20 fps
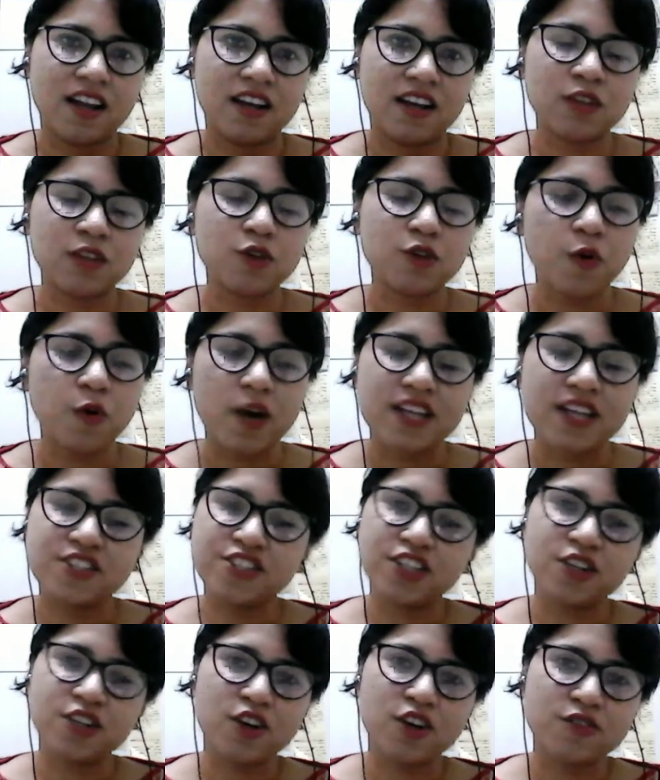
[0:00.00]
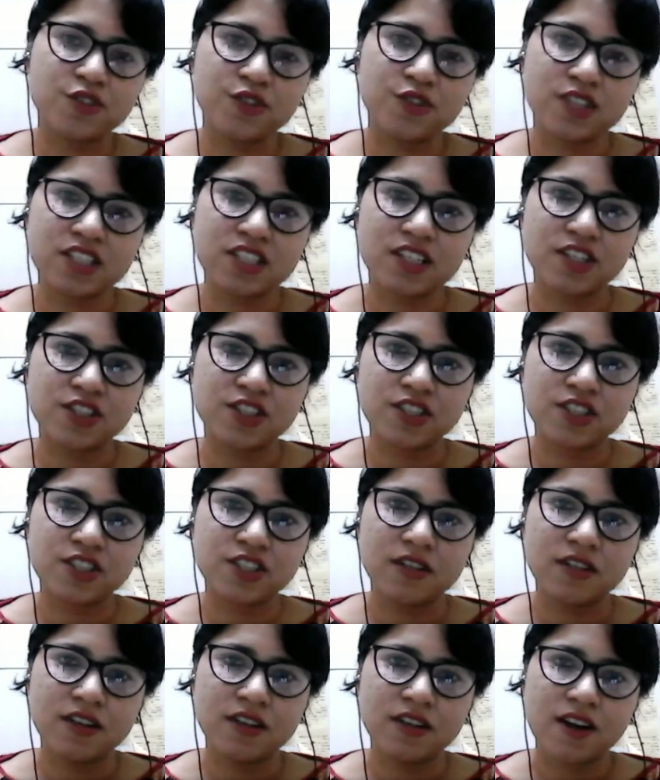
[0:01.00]
question of jurisdiction
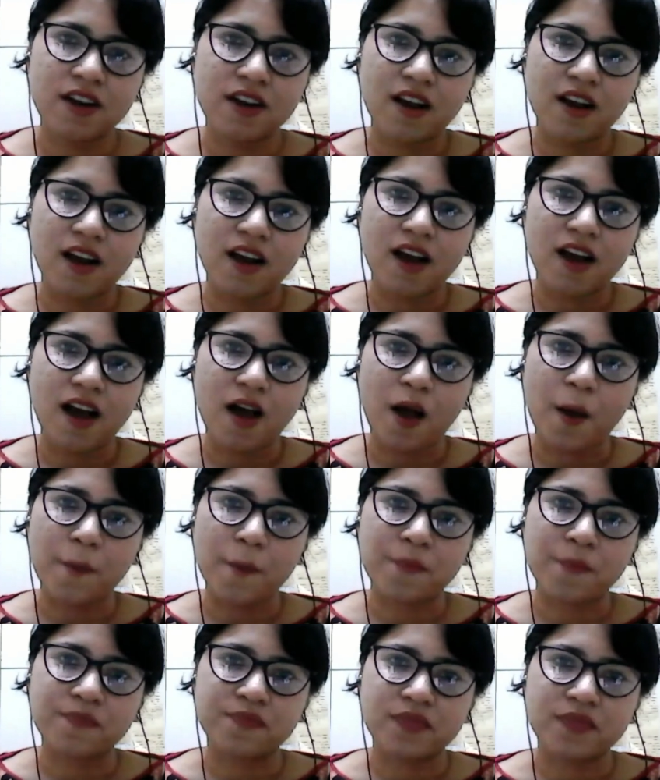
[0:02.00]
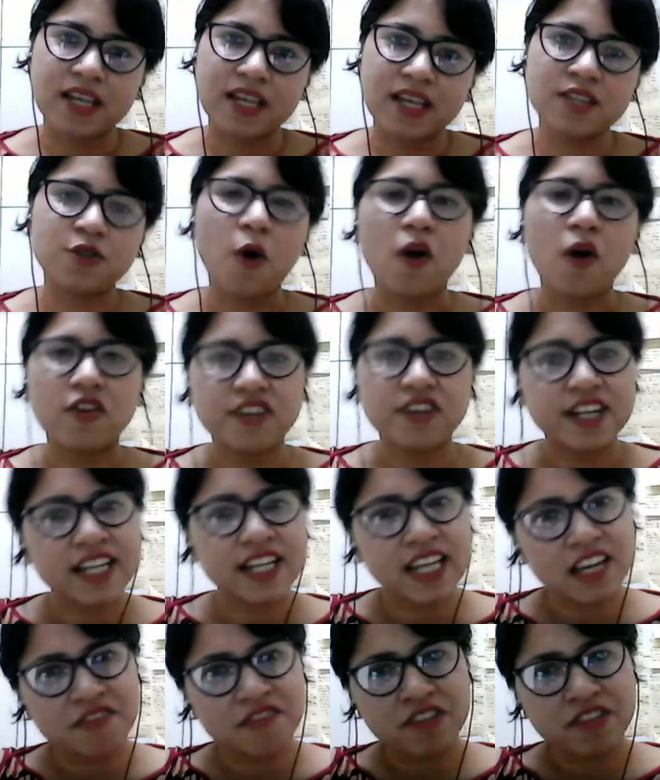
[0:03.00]
is already
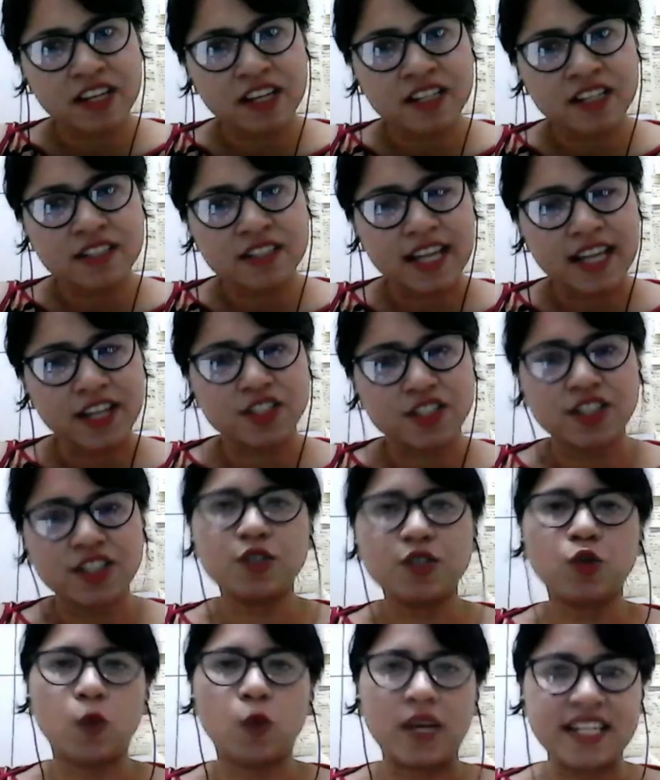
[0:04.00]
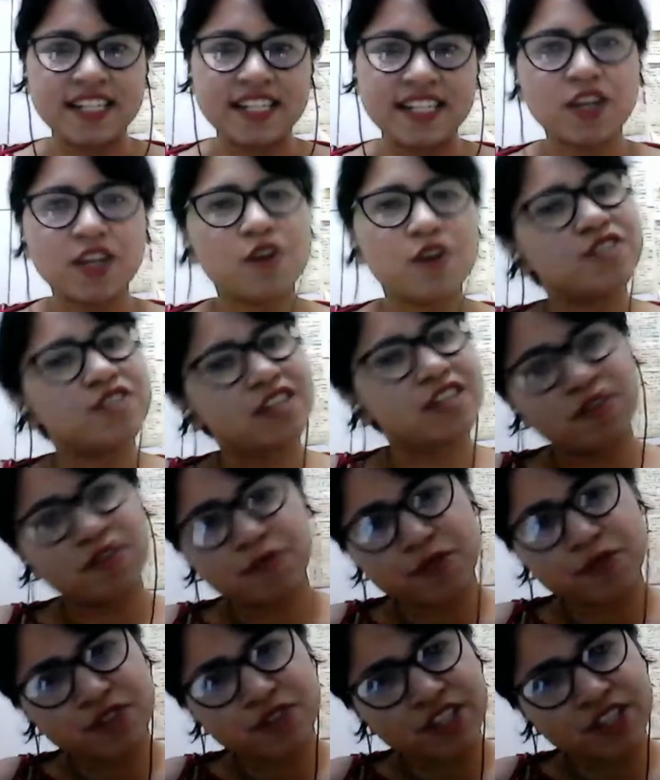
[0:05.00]
given in section 20 of Civil
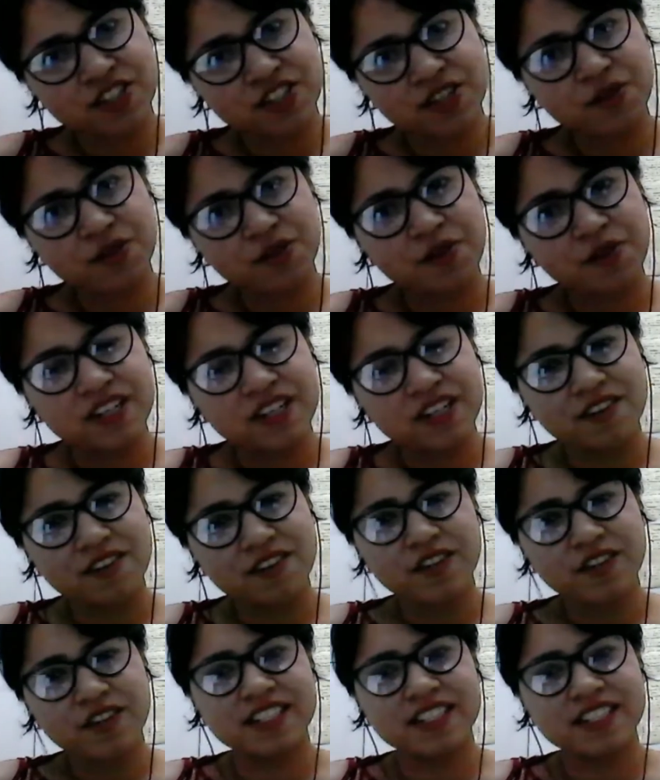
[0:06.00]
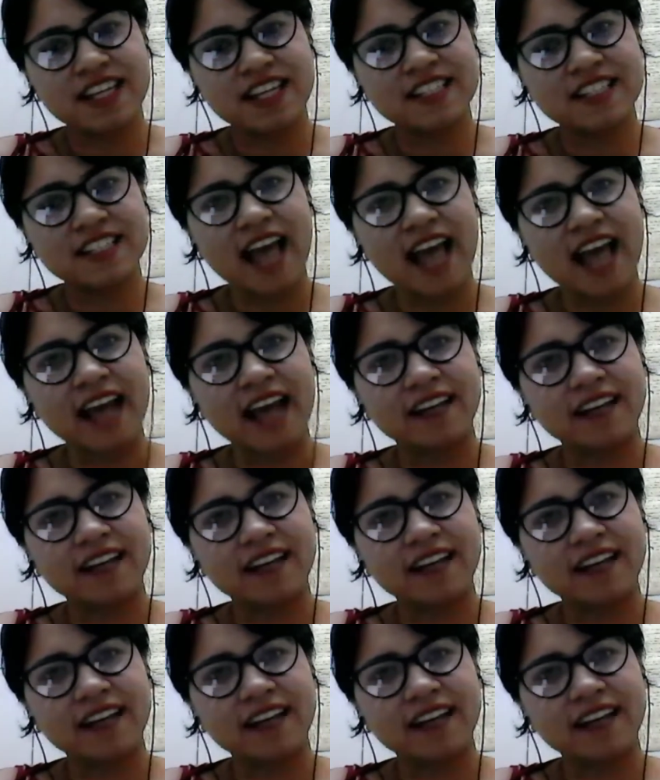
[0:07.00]
Procedure Code, which says that